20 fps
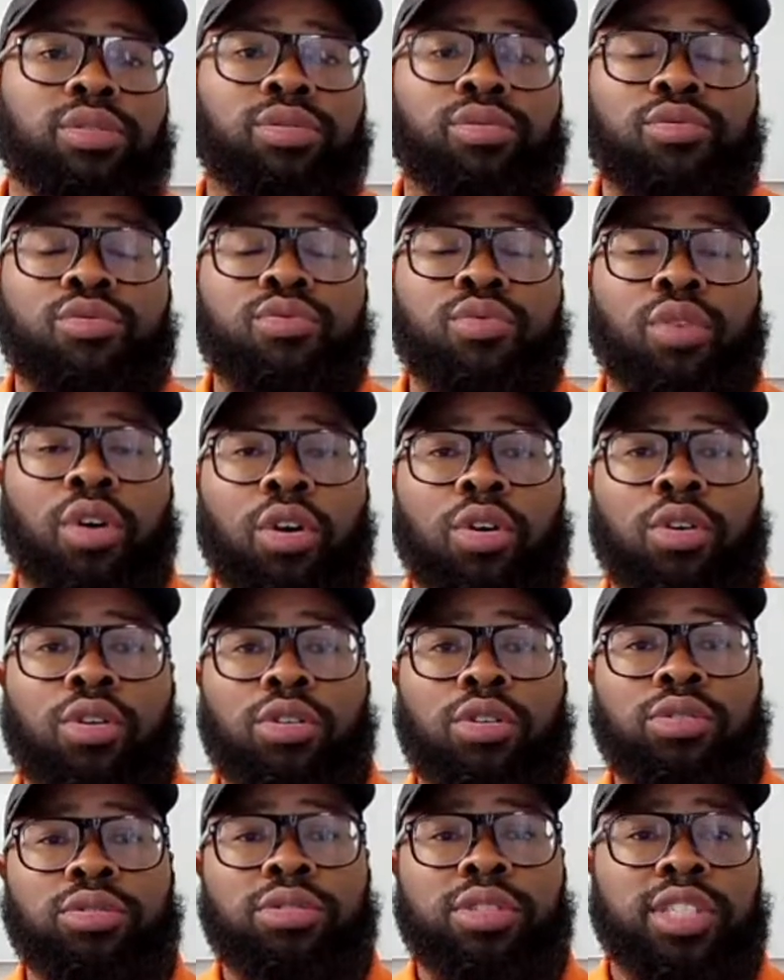through
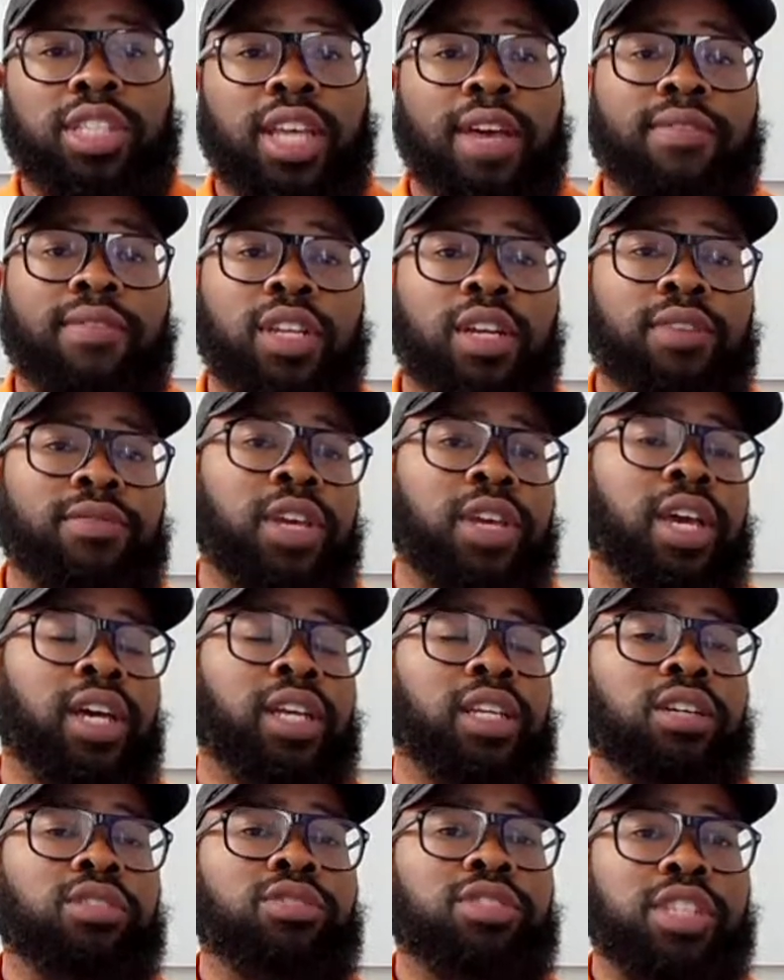all 7 of your
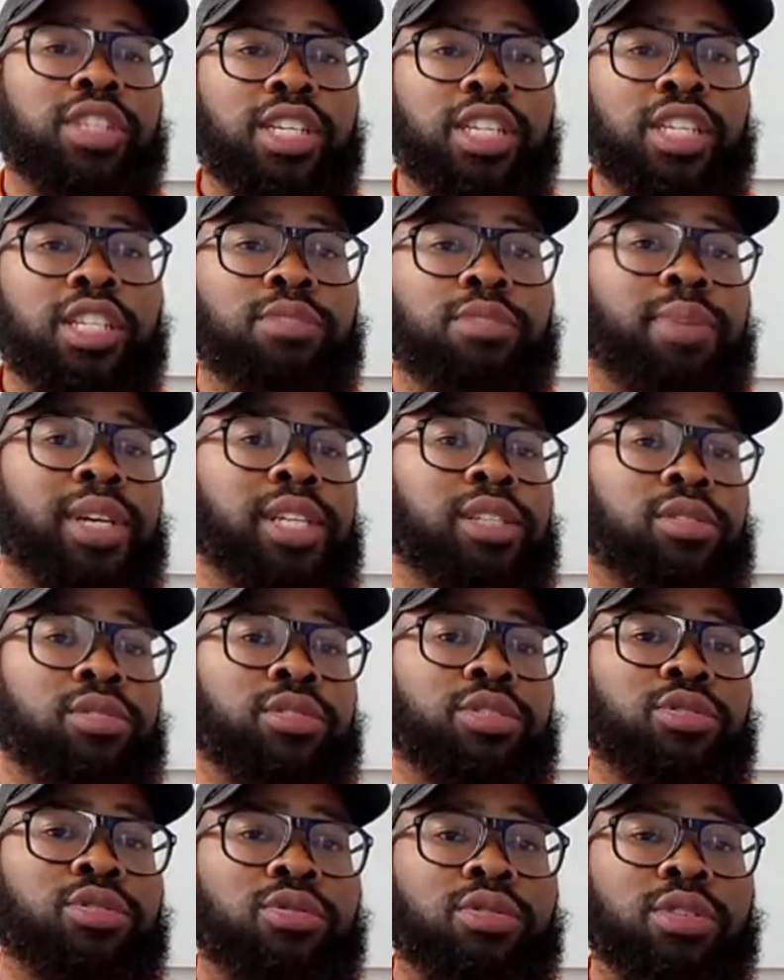LLCs based
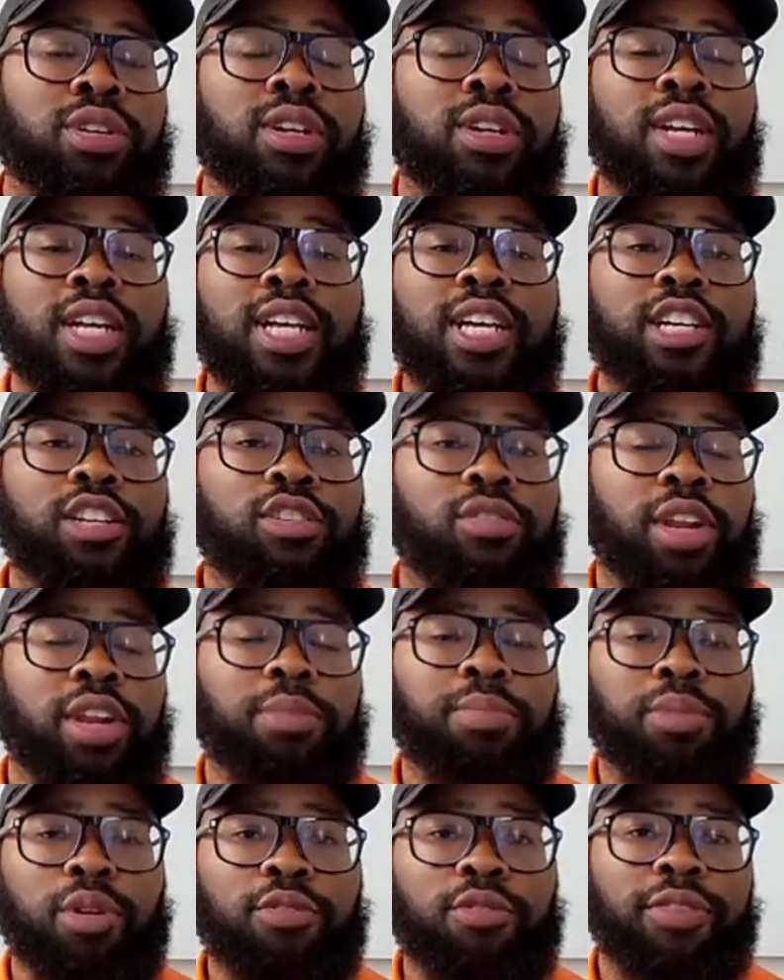on your
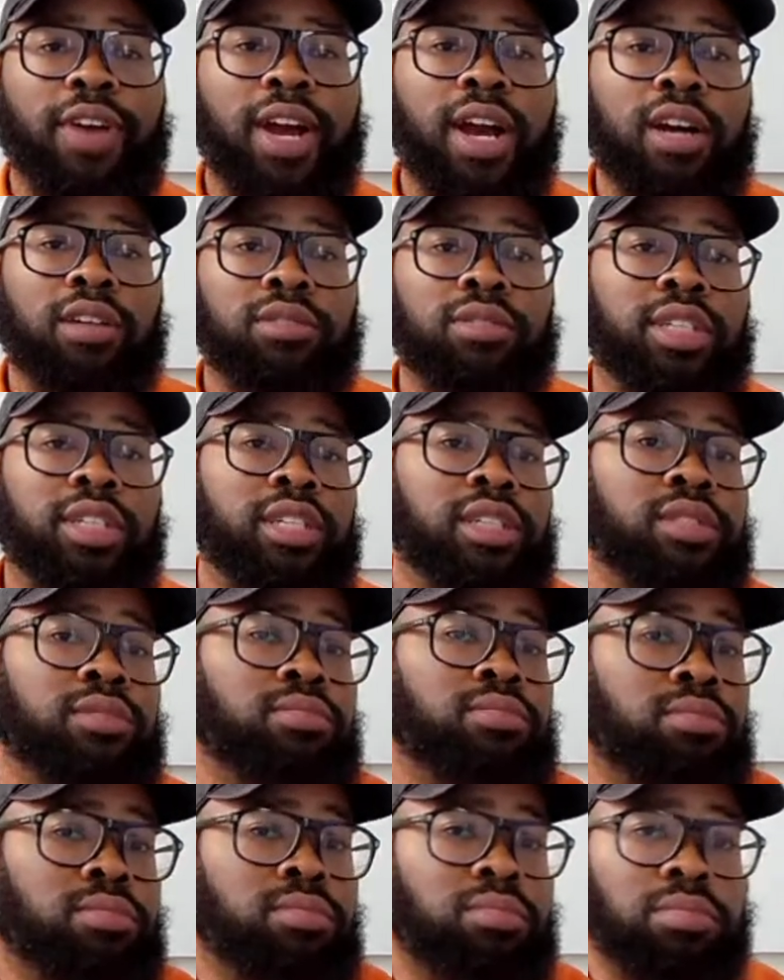credit profile,
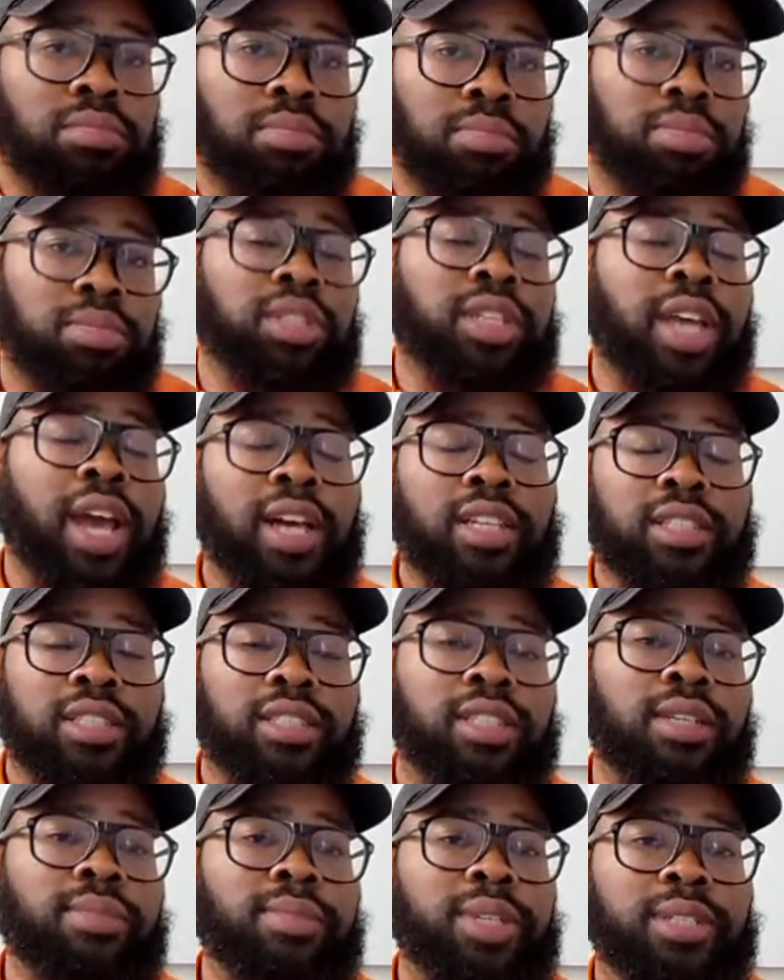then sky's
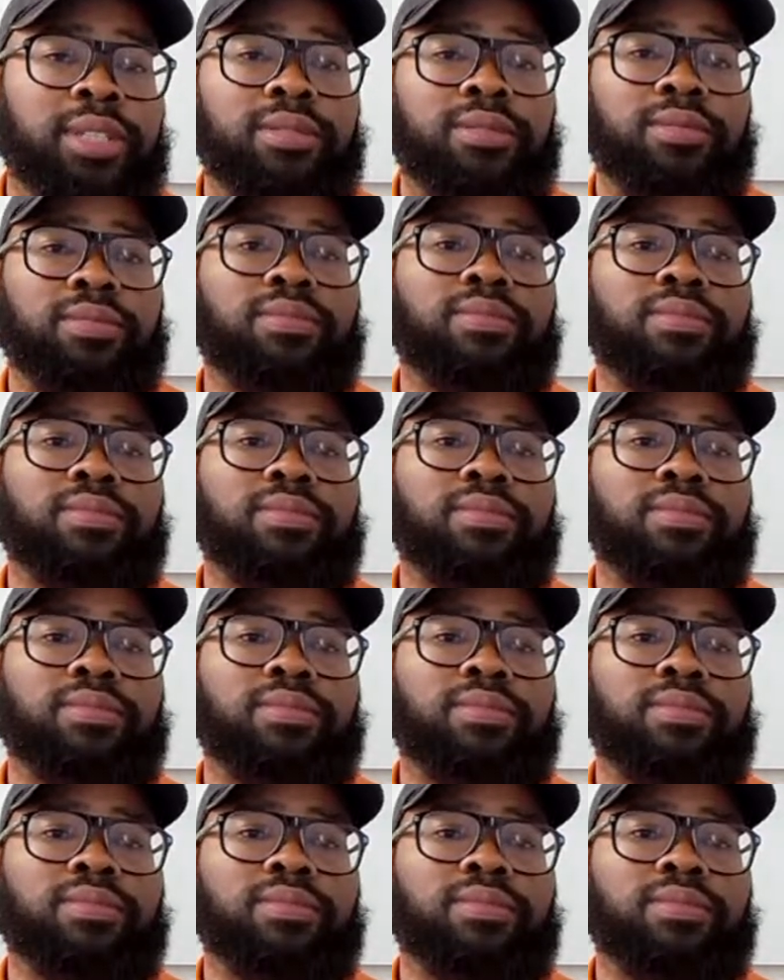the limit.